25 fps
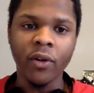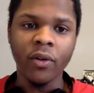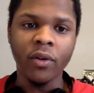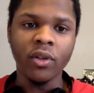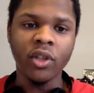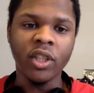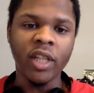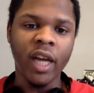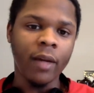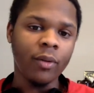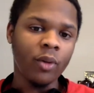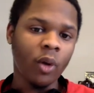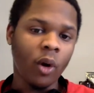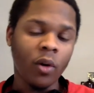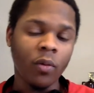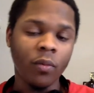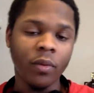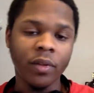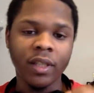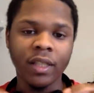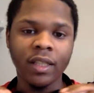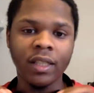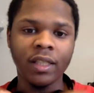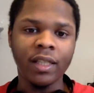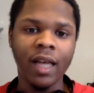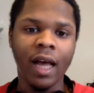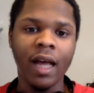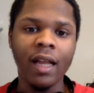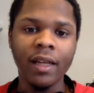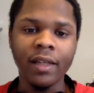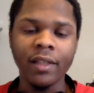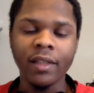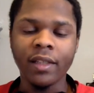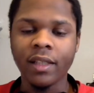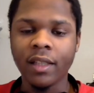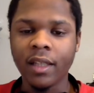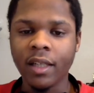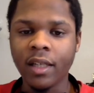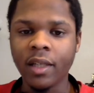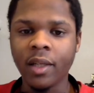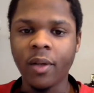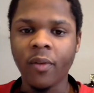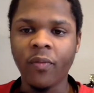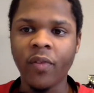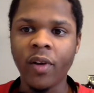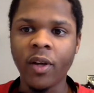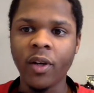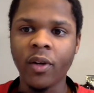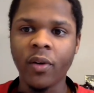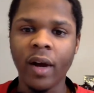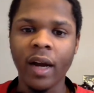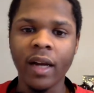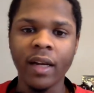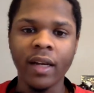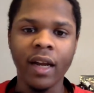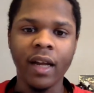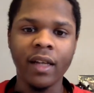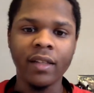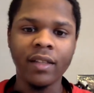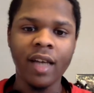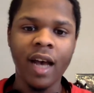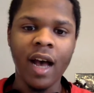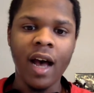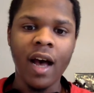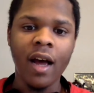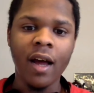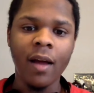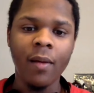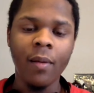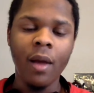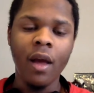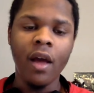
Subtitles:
James Harden was a solid to good defender at that time,